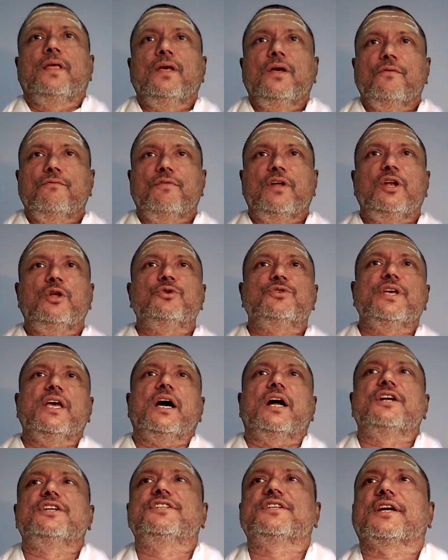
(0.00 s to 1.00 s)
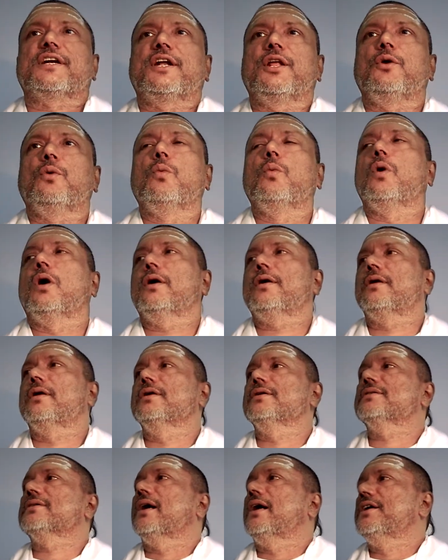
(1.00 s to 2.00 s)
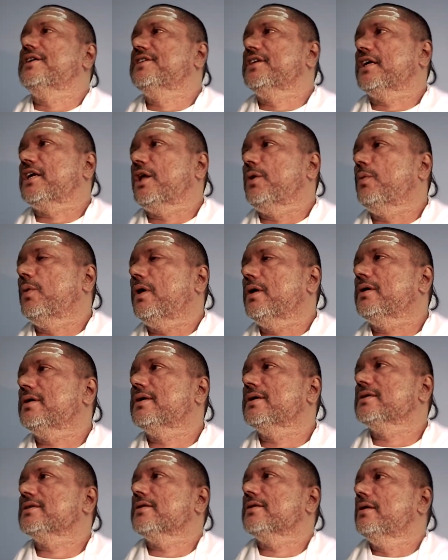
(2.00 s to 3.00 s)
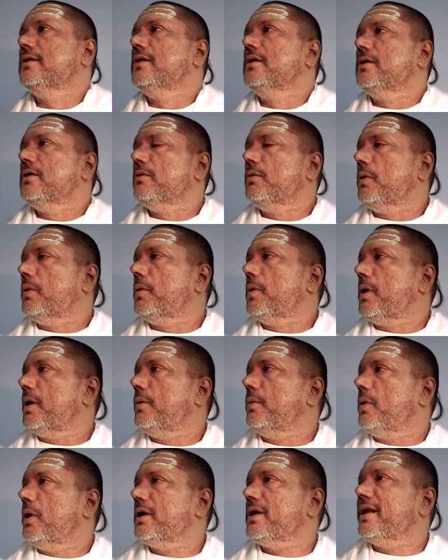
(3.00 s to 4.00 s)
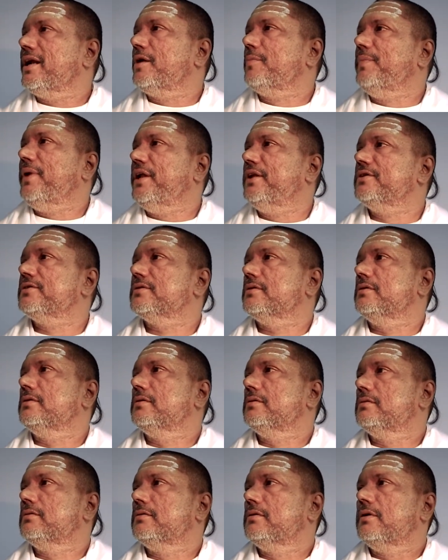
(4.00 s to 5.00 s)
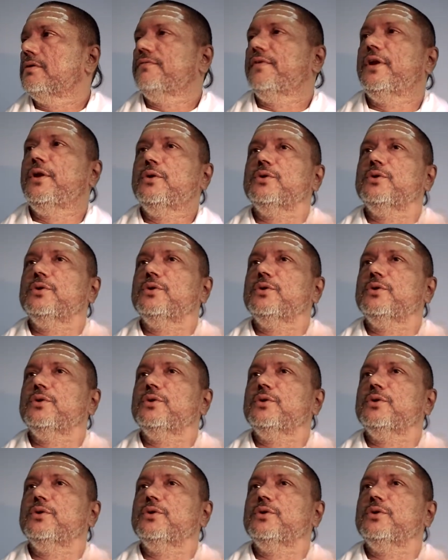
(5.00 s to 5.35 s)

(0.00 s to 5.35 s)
When you say adjective, what is adjective? What it means when you